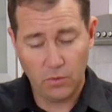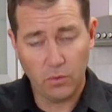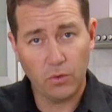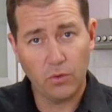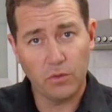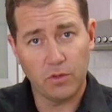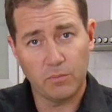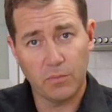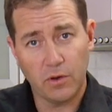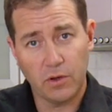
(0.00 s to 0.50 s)

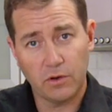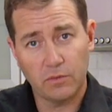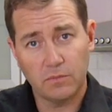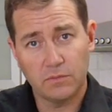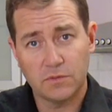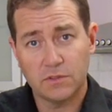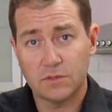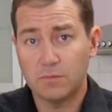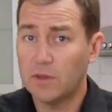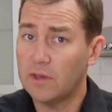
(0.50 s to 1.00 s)
or the bottom,
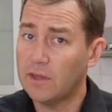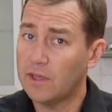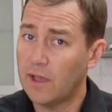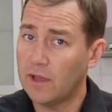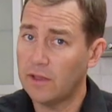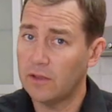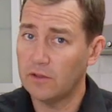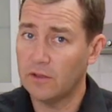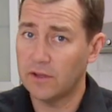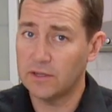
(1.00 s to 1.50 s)
depending
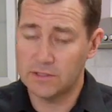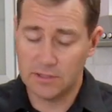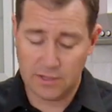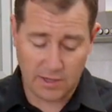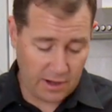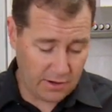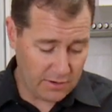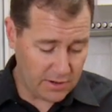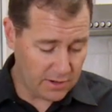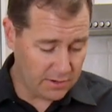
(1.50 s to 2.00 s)
how you like to
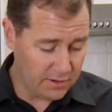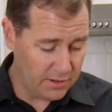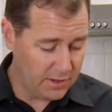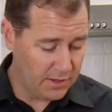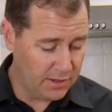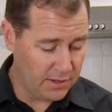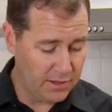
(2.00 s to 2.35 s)
carry it,